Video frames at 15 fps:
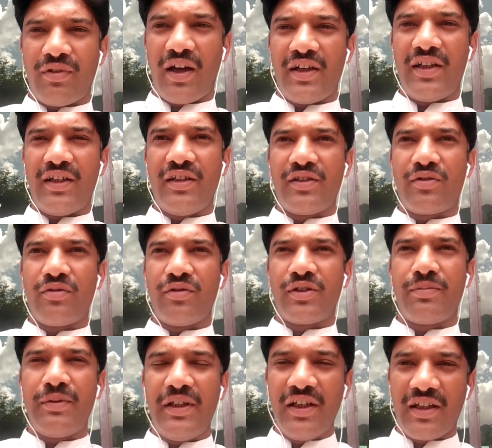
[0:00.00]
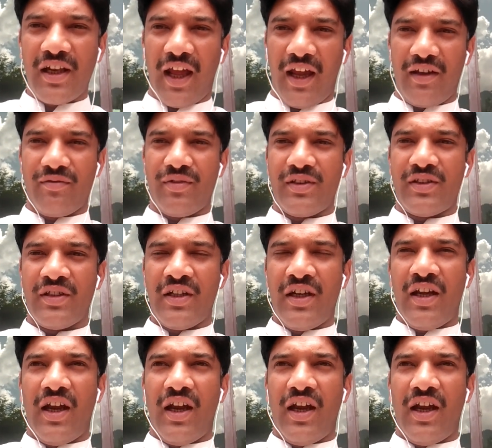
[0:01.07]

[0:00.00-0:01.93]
One is to speak language,